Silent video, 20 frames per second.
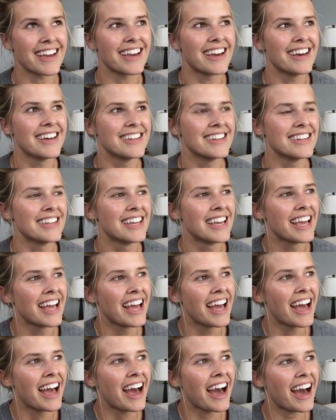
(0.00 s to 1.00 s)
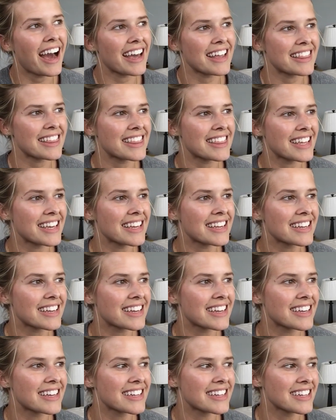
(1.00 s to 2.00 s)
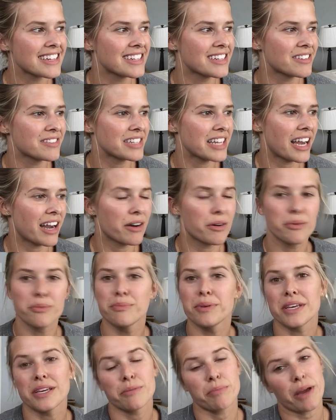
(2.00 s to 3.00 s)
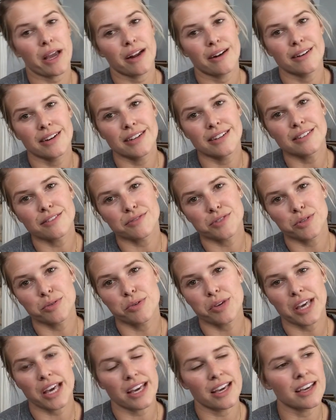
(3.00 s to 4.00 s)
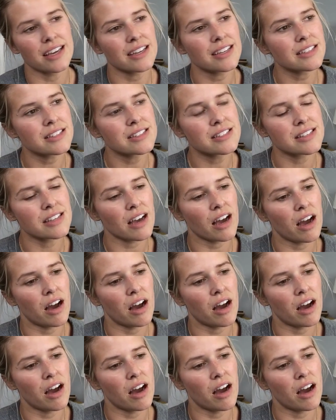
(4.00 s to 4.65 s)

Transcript: And I think, you know, now being a parent of two kids,